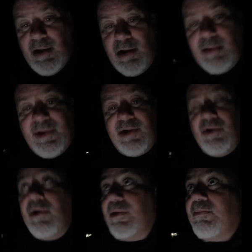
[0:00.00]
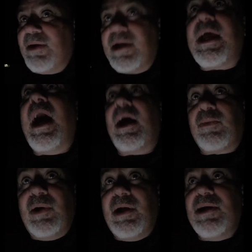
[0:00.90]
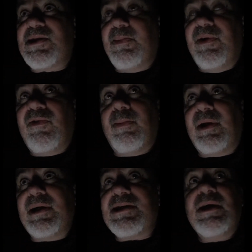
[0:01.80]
Oh my god! But oh. Cardwell is a beautiful place,